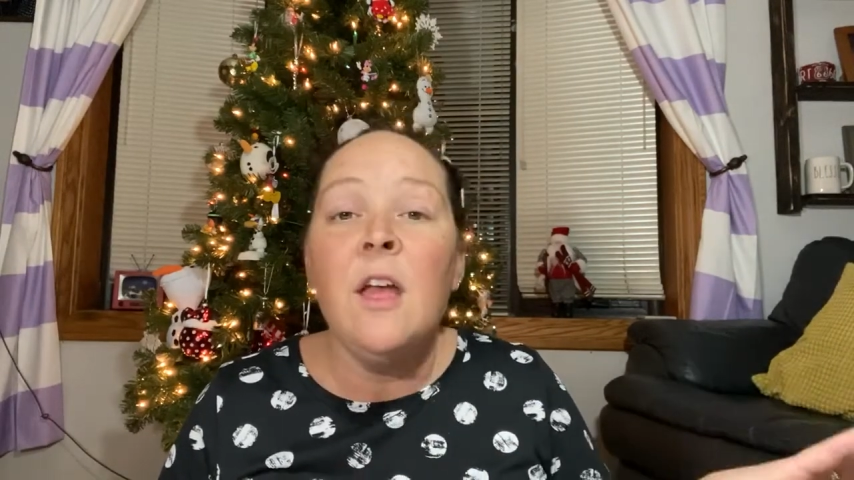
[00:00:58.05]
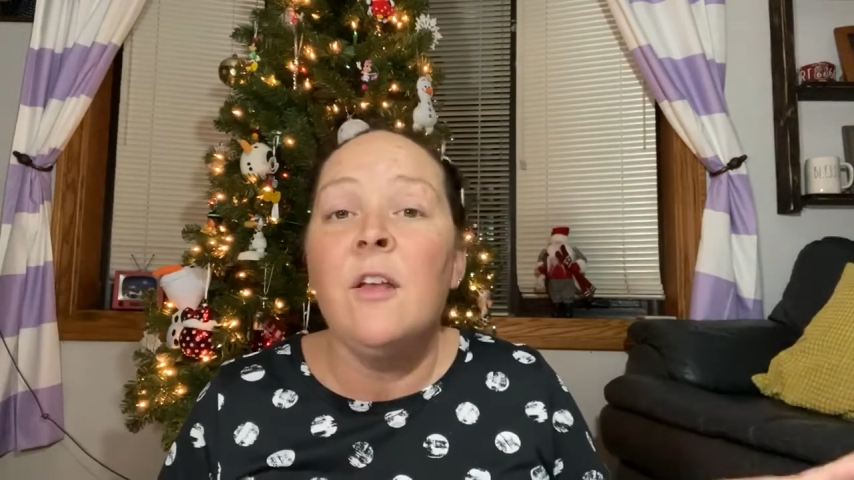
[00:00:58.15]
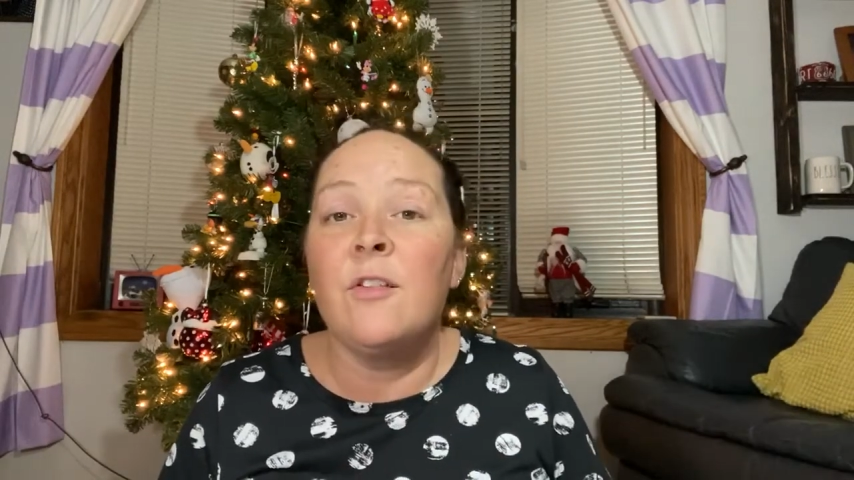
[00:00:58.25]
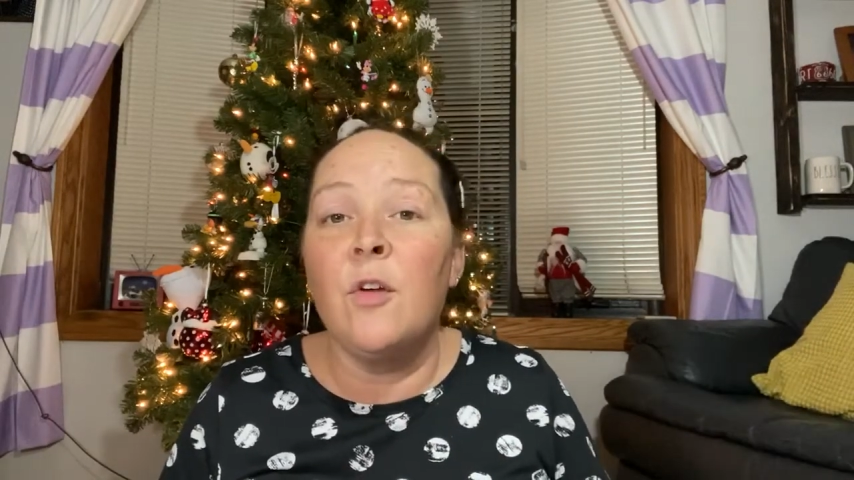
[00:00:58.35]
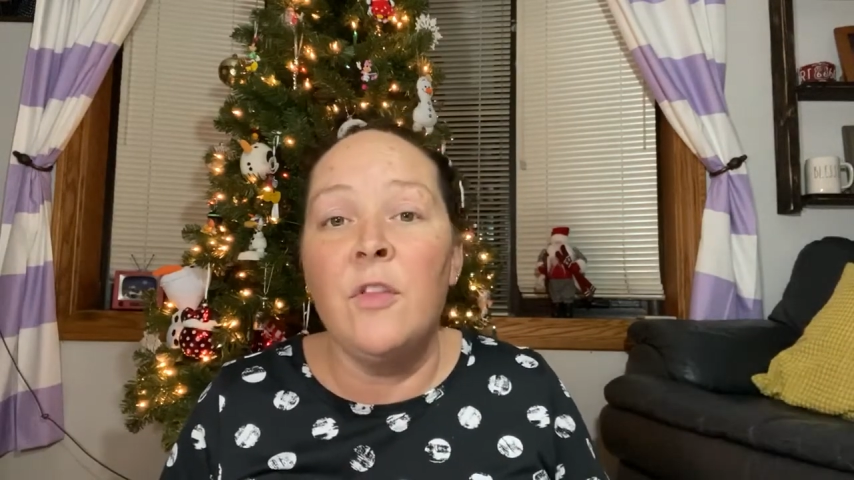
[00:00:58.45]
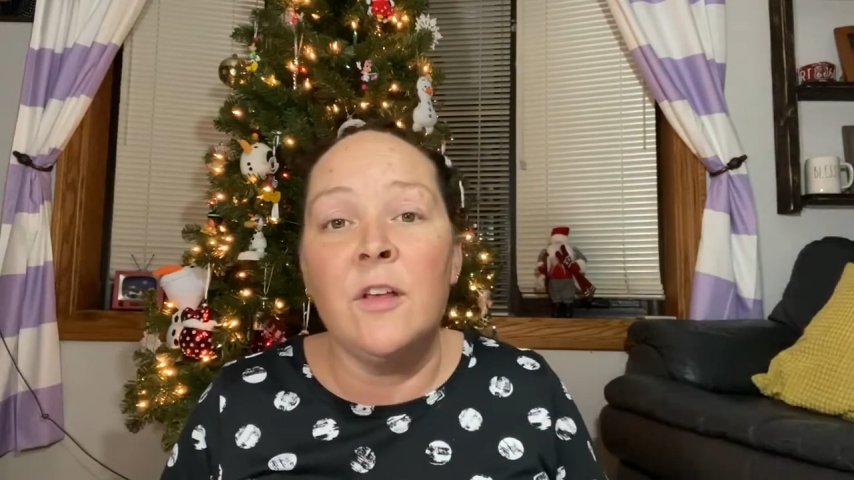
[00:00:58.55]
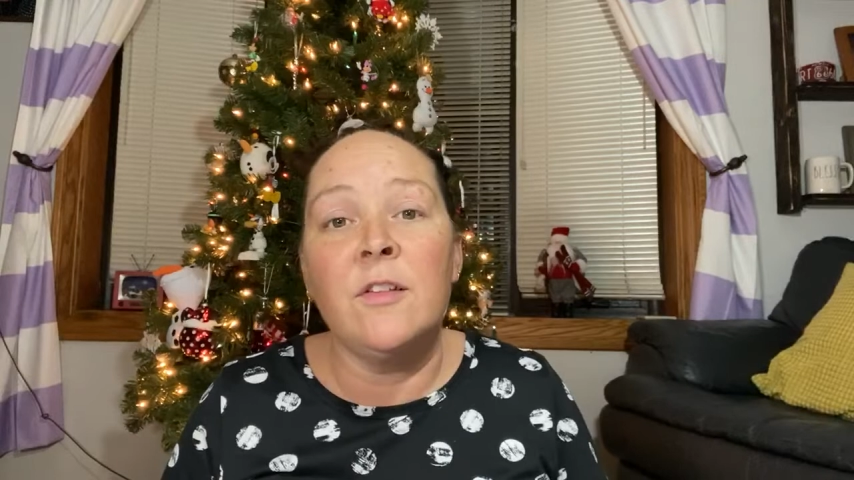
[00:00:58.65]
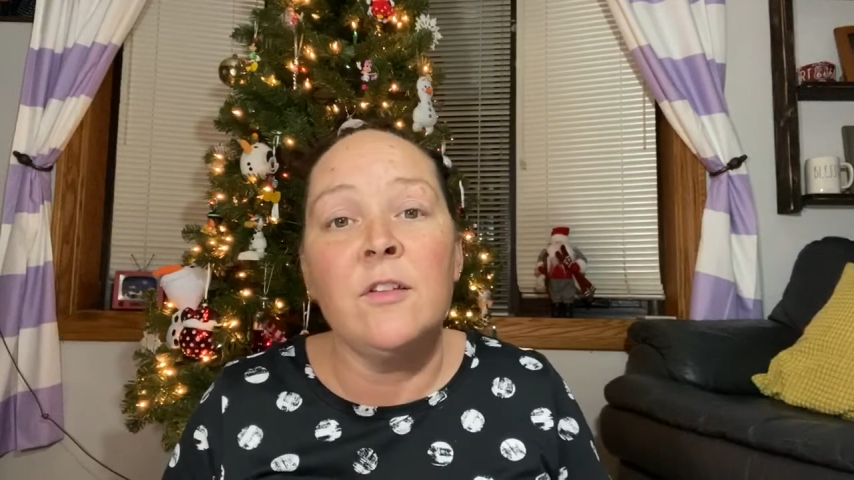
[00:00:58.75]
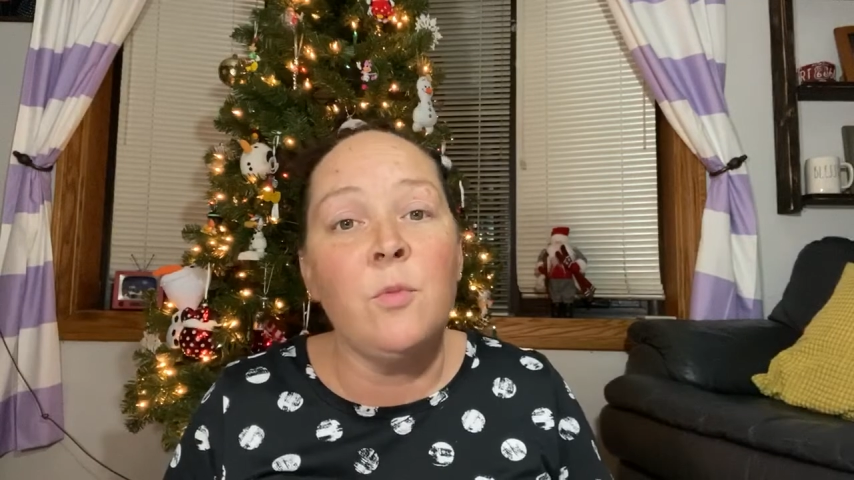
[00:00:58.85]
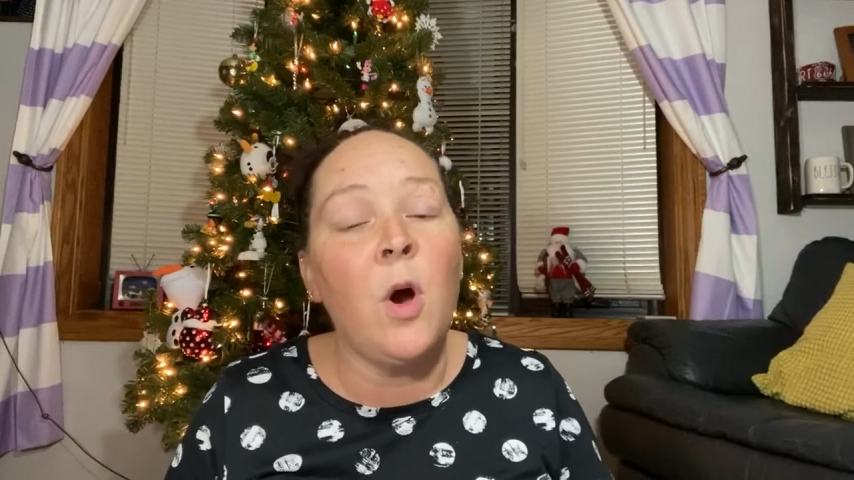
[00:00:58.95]
So this
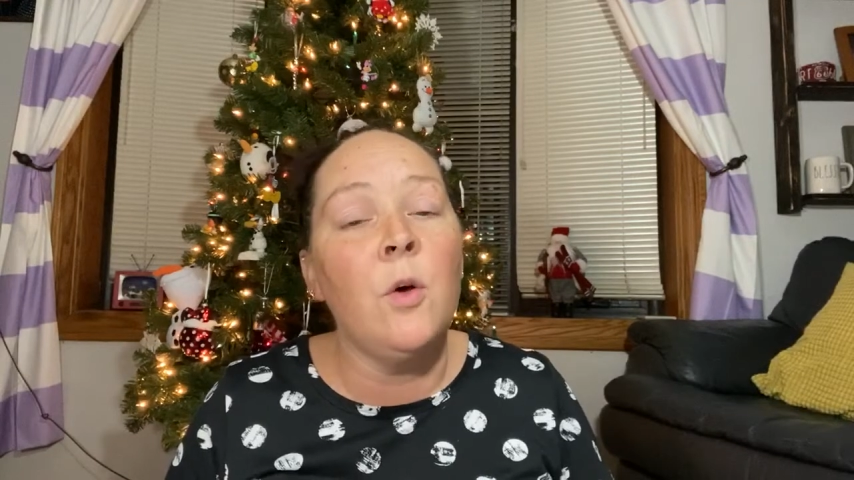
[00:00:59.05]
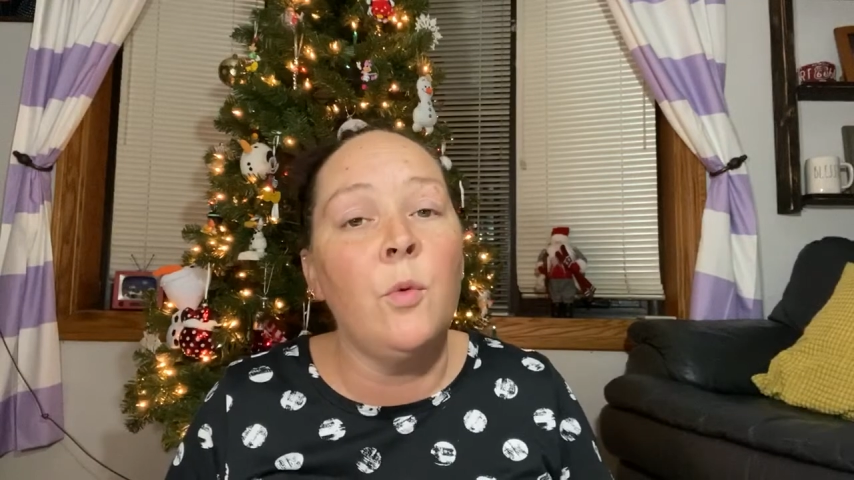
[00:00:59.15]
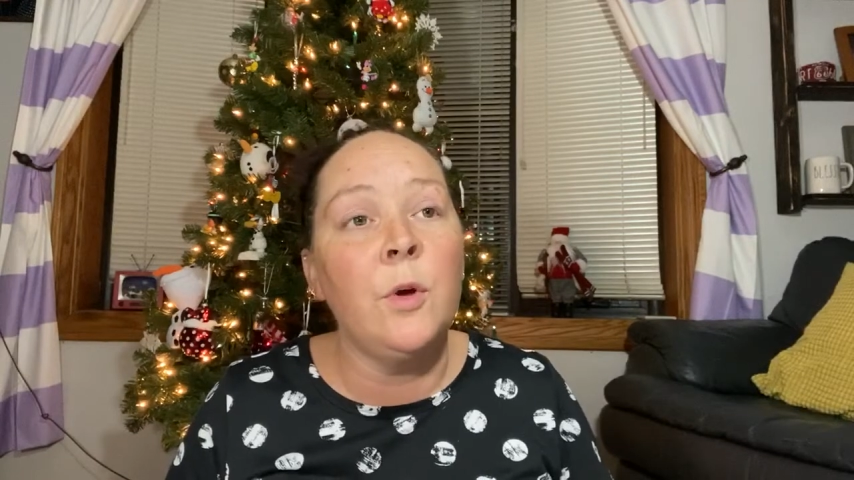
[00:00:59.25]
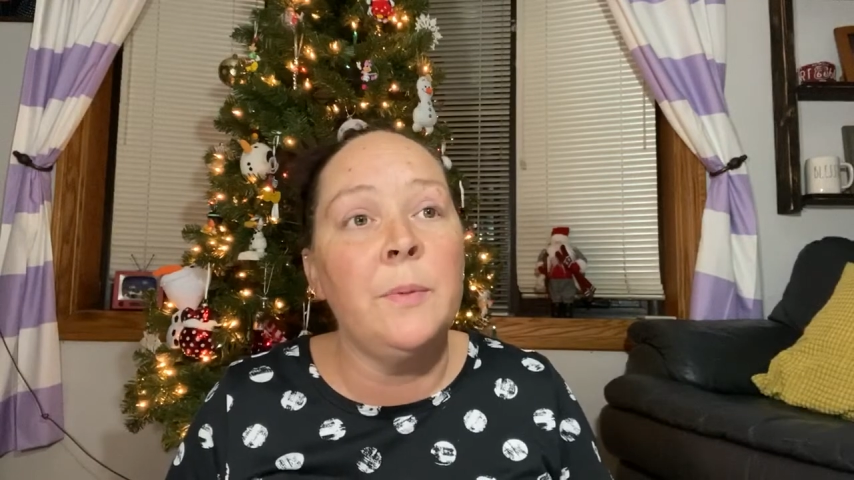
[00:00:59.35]
is what will